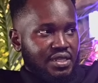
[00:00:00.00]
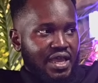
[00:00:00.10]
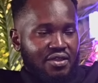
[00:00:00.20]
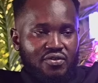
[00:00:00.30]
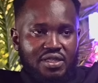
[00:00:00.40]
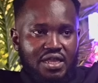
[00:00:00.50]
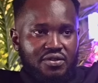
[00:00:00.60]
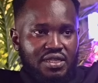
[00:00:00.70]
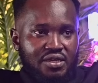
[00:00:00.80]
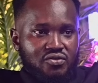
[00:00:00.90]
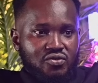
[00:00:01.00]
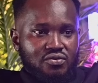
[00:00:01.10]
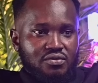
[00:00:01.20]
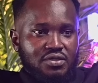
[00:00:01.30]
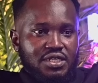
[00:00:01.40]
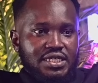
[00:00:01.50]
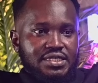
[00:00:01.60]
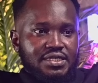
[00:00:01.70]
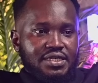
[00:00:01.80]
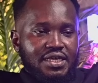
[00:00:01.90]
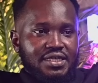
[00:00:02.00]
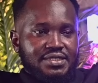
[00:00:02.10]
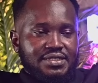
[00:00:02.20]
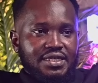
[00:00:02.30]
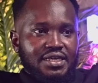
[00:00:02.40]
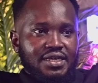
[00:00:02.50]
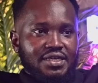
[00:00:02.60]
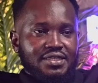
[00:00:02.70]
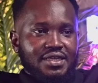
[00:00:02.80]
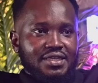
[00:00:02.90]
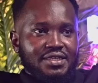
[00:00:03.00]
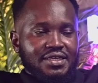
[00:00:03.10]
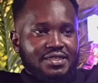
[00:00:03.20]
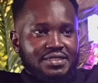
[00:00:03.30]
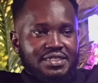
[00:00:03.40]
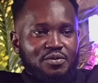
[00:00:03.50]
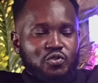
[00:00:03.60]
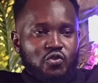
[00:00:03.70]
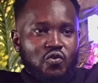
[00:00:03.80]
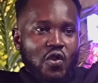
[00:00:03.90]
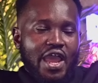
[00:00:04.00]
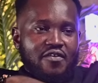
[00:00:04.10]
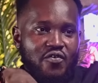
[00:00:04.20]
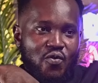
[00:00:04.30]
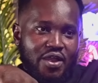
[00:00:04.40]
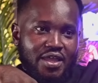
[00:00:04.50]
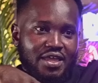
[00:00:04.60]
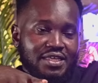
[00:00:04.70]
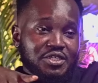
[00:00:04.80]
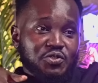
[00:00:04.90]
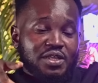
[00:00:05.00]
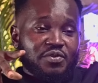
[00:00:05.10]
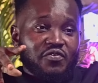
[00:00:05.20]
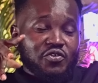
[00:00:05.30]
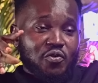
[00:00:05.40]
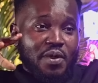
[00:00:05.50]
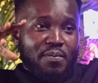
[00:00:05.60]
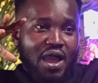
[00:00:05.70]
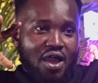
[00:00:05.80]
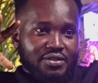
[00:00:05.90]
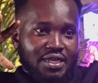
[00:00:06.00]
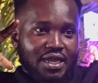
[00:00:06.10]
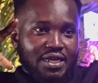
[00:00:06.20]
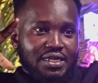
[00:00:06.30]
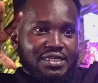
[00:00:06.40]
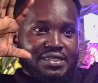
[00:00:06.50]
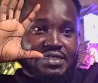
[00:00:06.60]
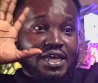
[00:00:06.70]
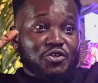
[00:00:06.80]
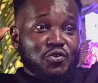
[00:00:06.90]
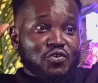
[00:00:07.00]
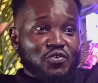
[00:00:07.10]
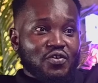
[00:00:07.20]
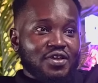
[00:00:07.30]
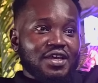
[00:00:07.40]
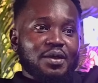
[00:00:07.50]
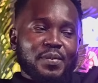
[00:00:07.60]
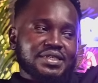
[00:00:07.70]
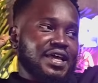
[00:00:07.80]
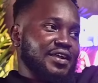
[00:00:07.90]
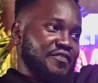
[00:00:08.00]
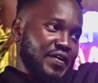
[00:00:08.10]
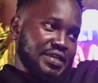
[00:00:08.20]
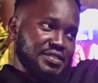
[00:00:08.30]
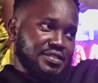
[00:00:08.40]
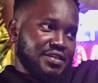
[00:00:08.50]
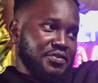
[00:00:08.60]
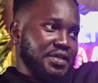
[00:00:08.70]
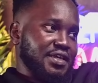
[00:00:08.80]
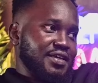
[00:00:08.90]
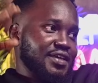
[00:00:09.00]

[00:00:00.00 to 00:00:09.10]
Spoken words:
I don't like to say the same joke everywhere. Usually, my video be out there. That's a joke, no. My sacrifice is say okay.